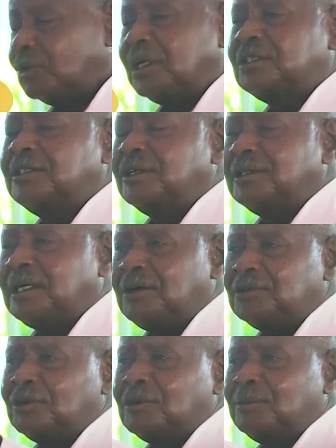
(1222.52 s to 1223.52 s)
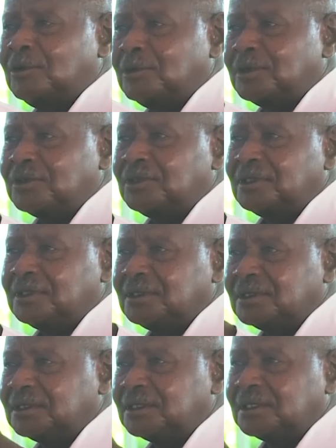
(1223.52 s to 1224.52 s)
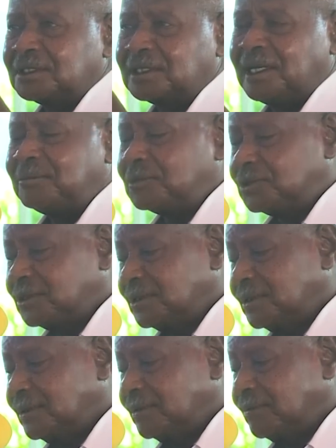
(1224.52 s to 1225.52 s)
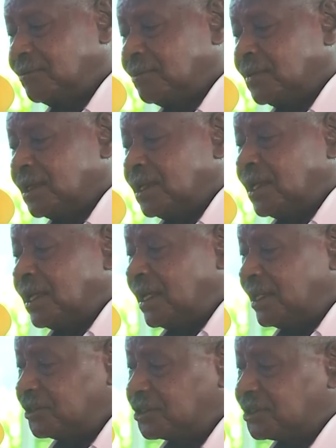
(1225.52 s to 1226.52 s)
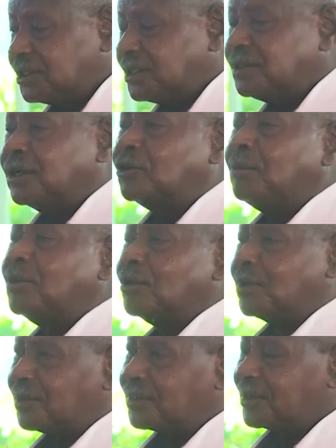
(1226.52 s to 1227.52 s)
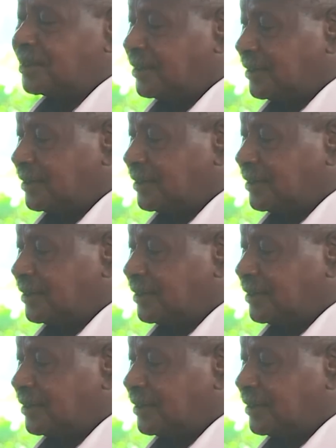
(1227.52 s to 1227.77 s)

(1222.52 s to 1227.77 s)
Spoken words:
is how the Commonwealth comes. Hence, the Commonwealth.